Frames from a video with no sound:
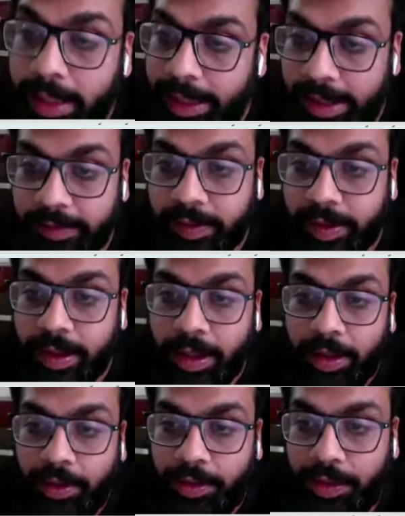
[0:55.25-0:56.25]
Even
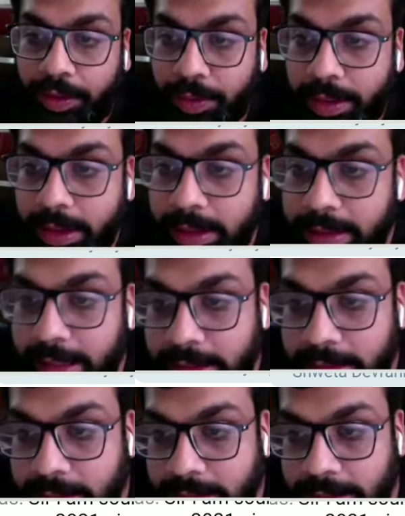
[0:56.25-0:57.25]
union
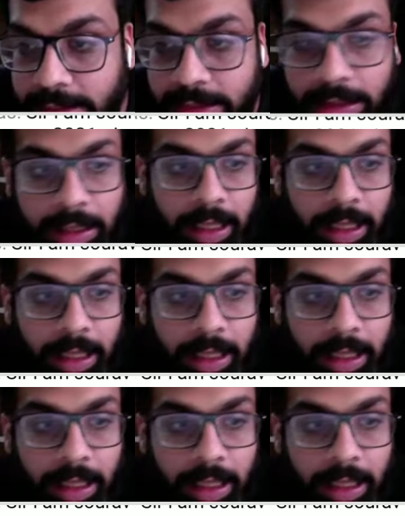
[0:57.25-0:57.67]
territories